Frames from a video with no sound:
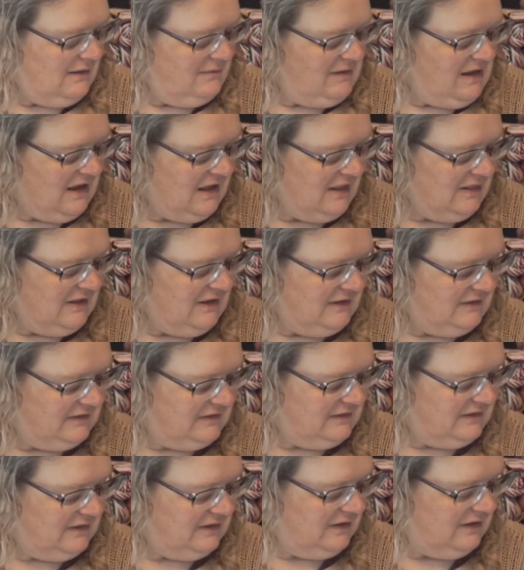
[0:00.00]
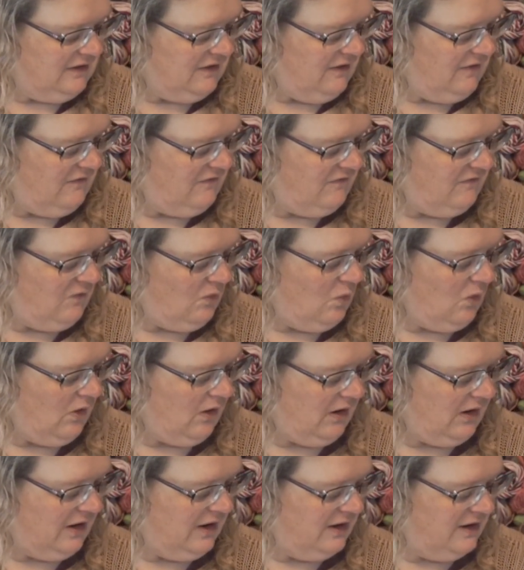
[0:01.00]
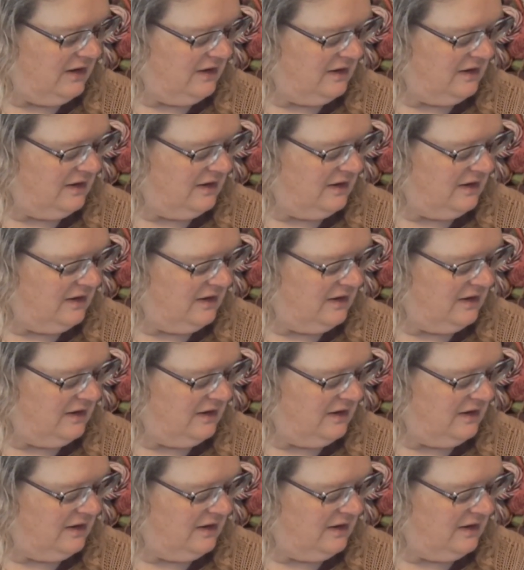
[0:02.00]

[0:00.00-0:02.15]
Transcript: I'm making this for